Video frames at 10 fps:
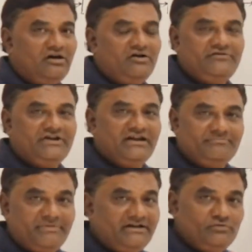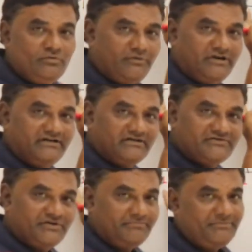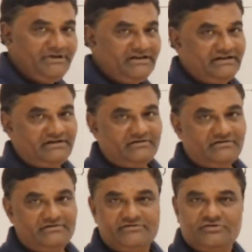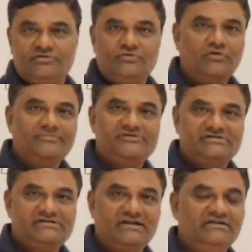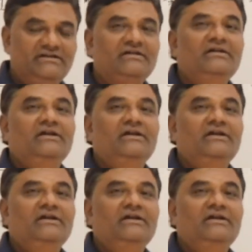Or we can bring two pointers from the beginning. So two options are there.